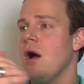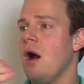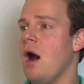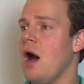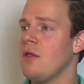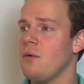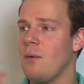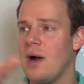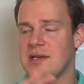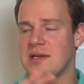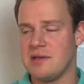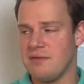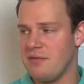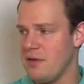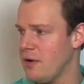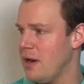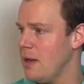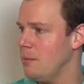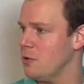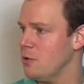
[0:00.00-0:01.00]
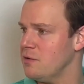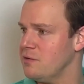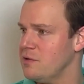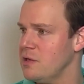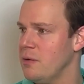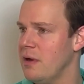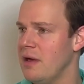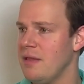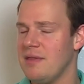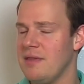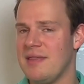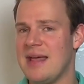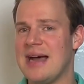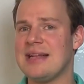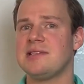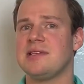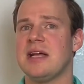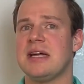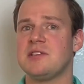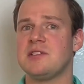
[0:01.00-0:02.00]
Otherwise, if they're able to do it, then
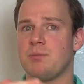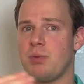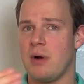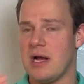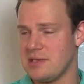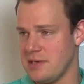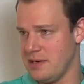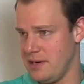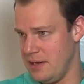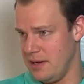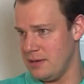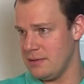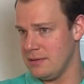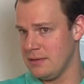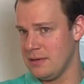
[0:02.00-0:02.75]
that sets precedent.